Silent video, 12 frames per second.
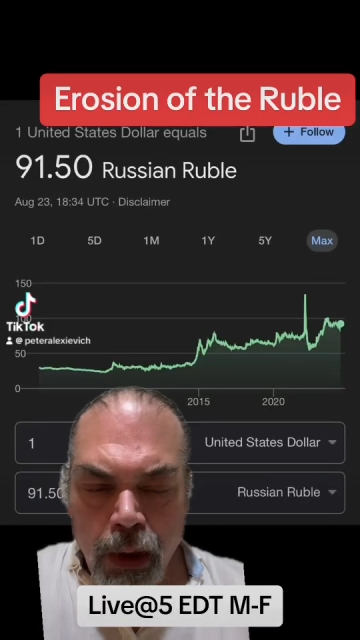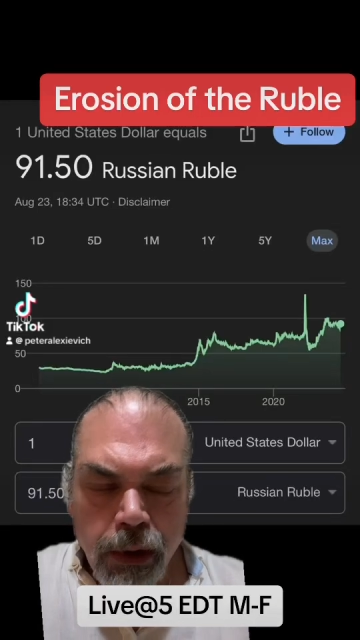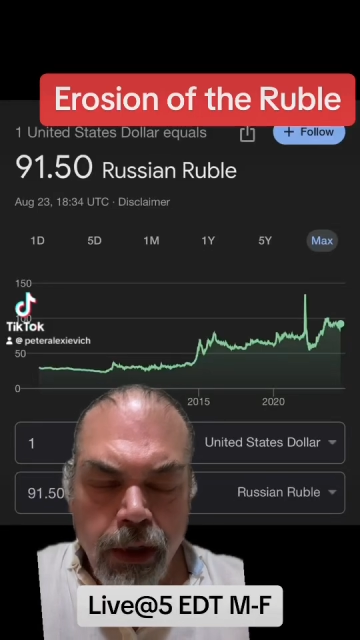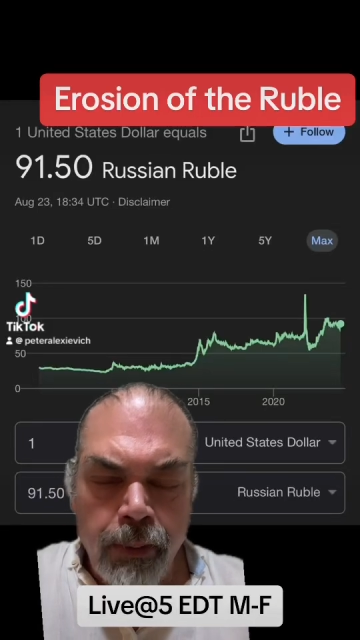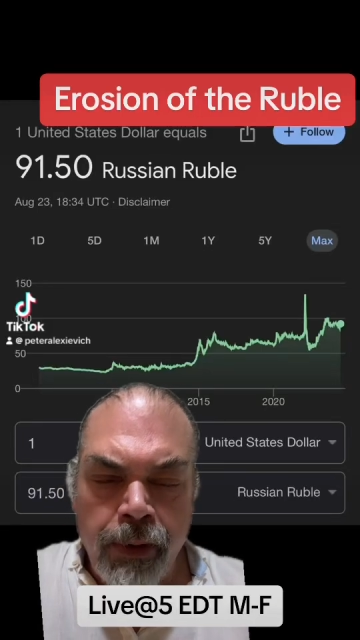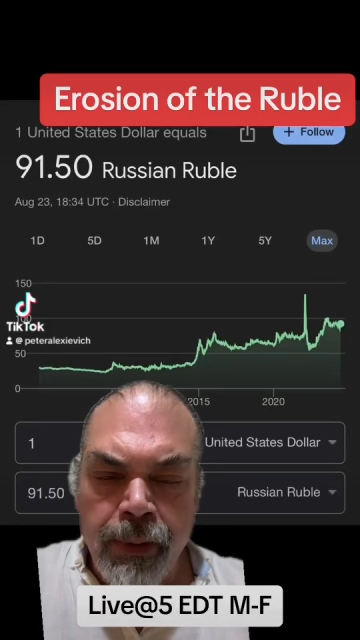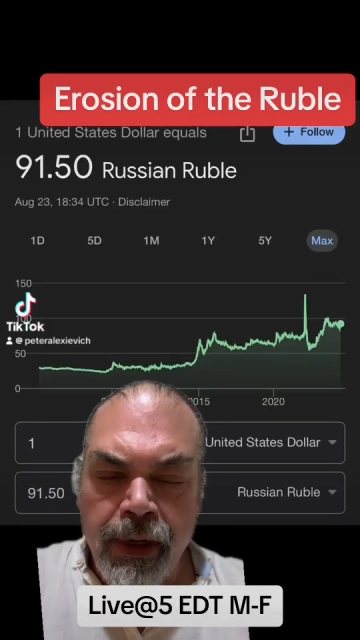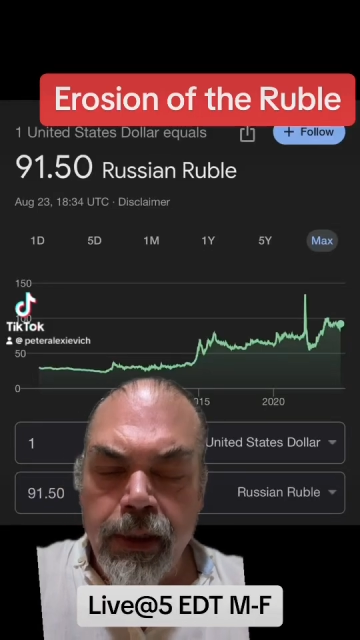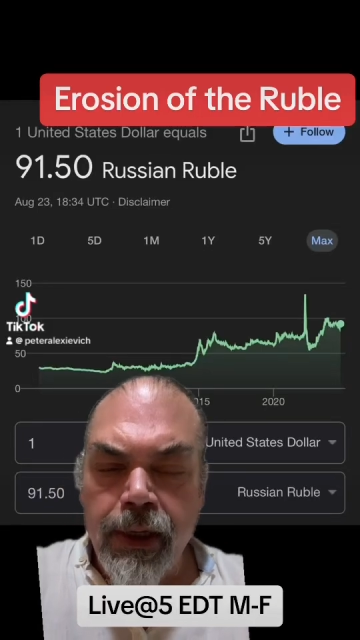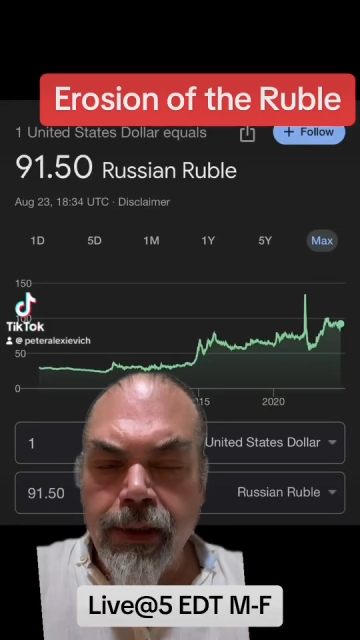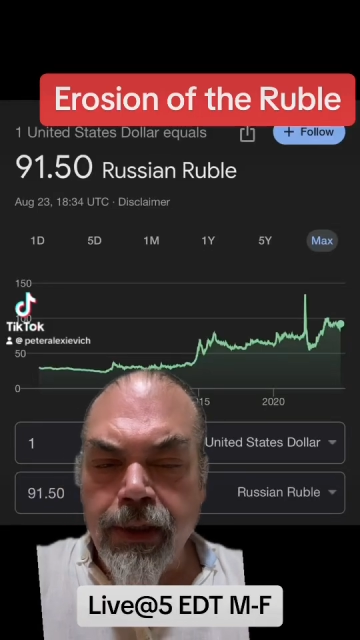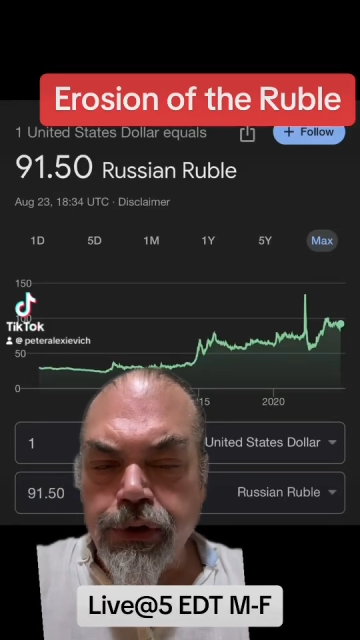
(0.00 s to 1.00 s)
Give me a minute
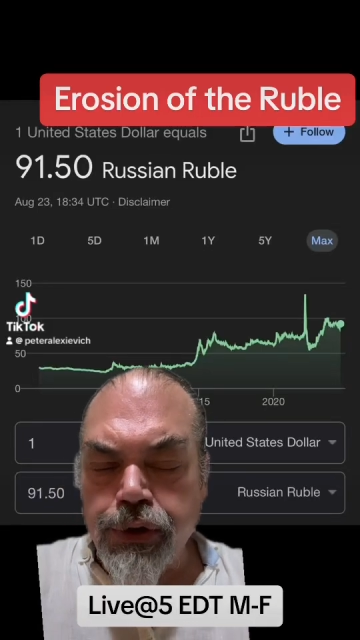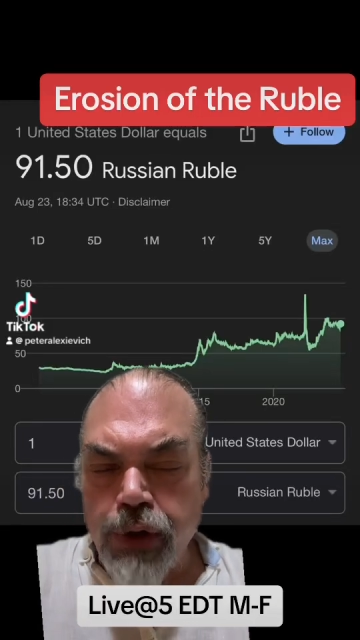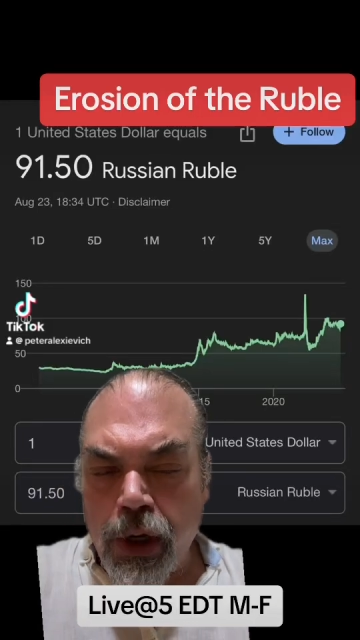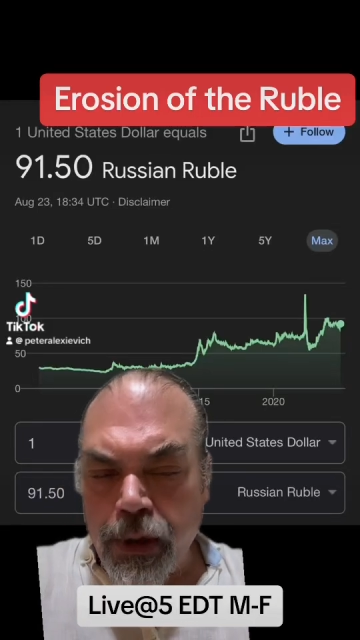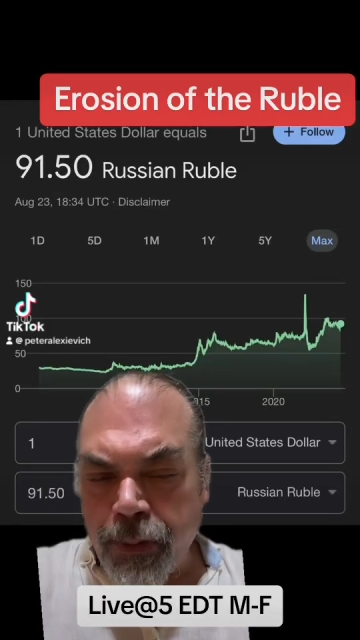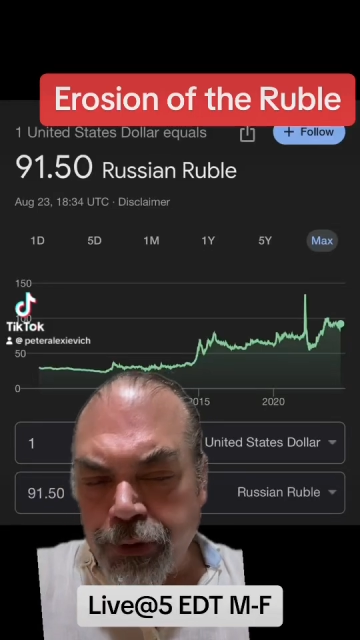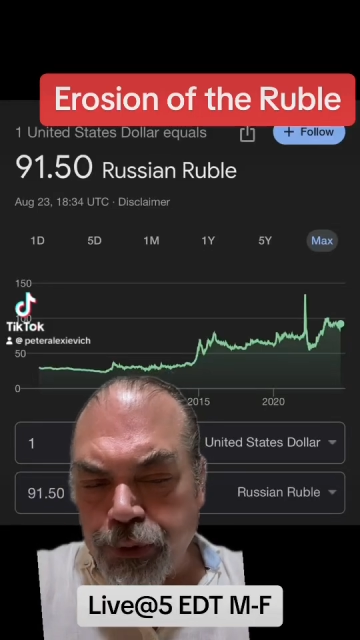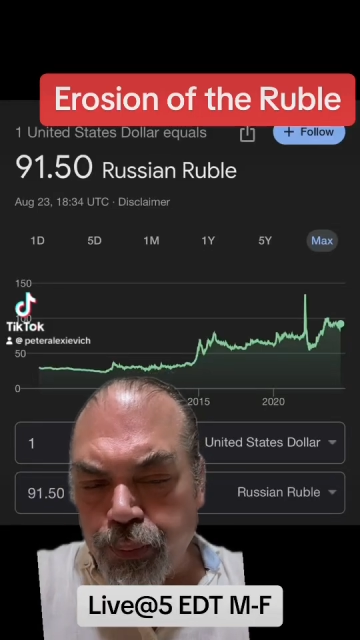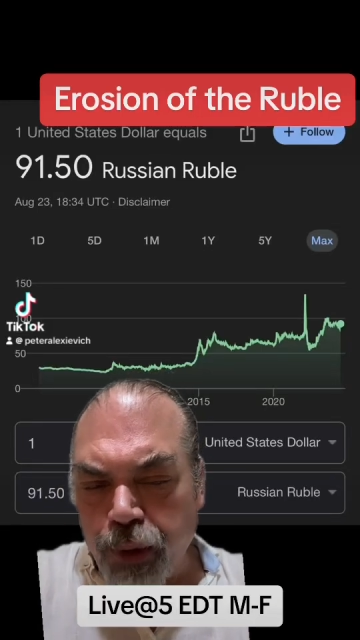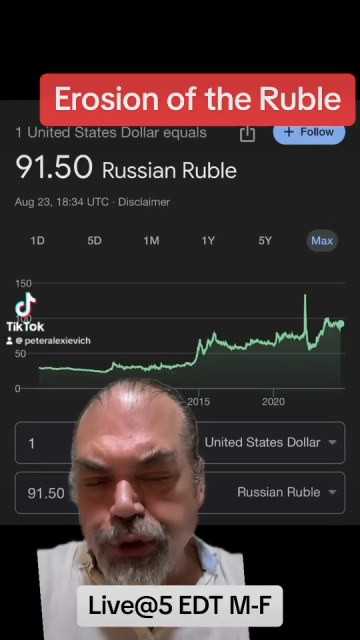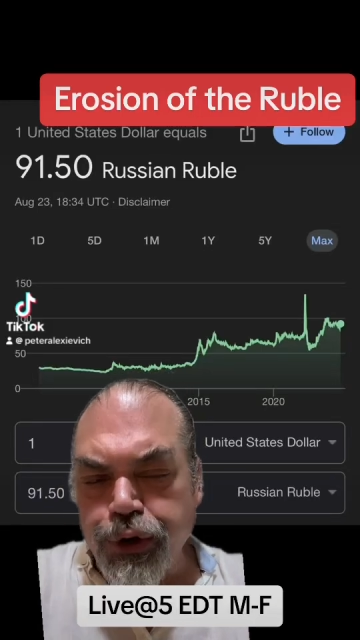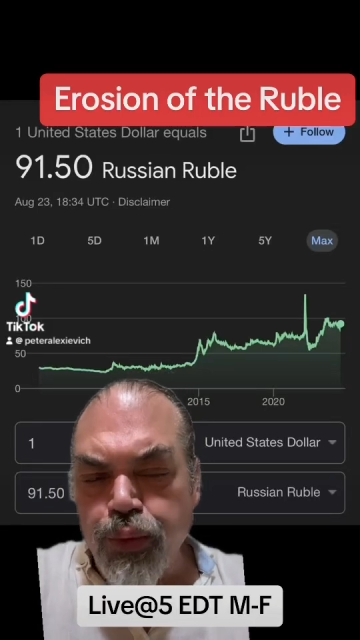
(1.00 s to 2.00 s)
and let's talk about the
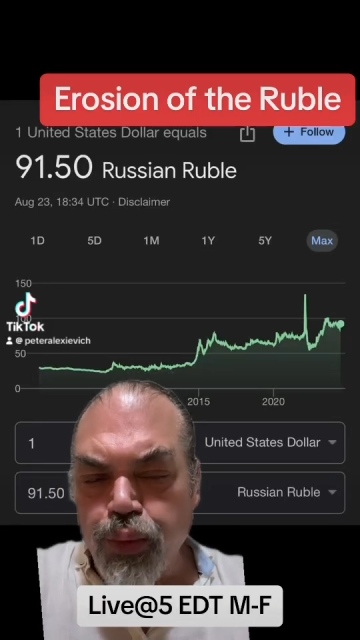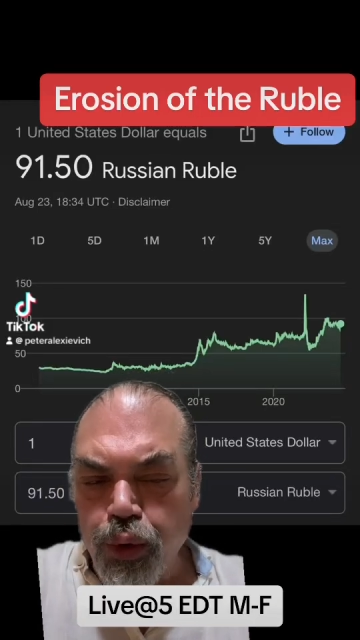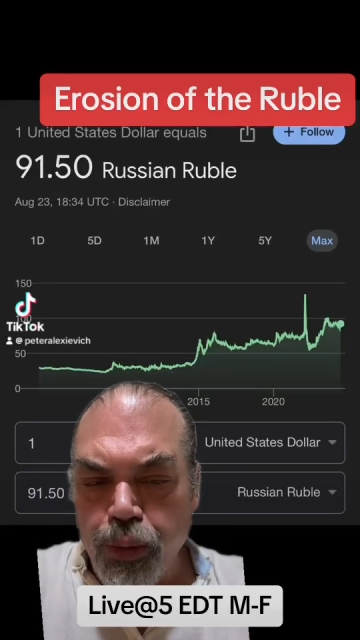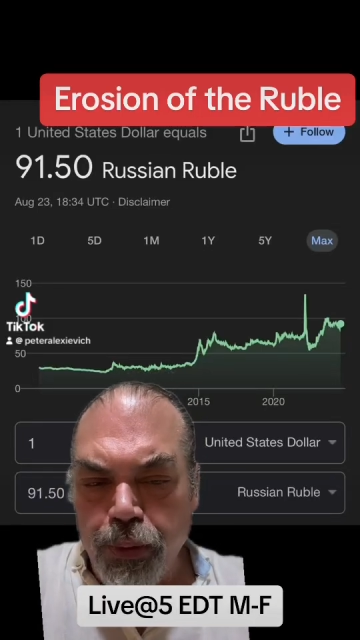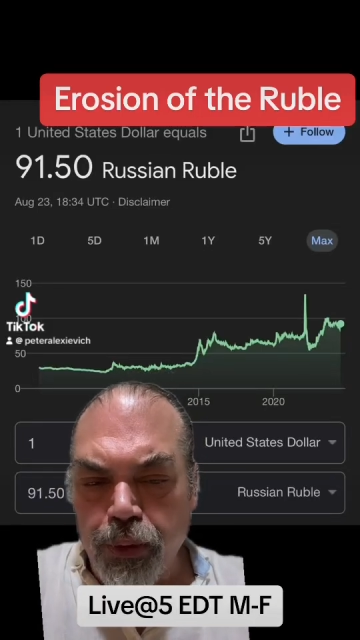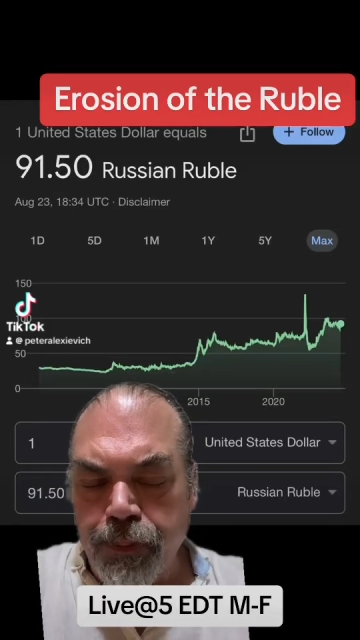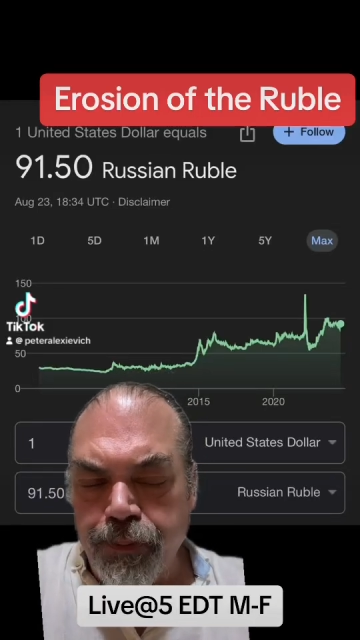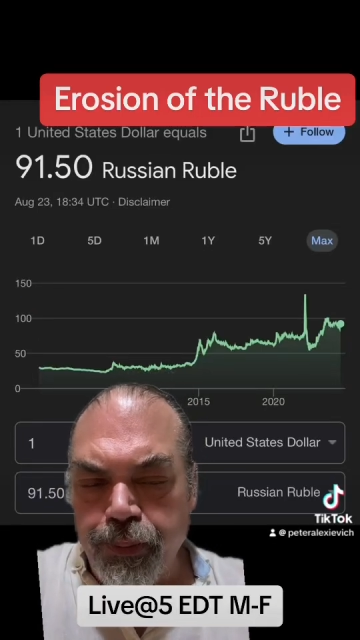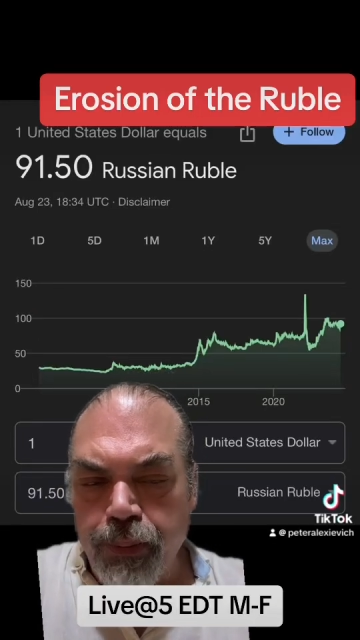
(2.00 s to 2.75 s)
Russian ruble,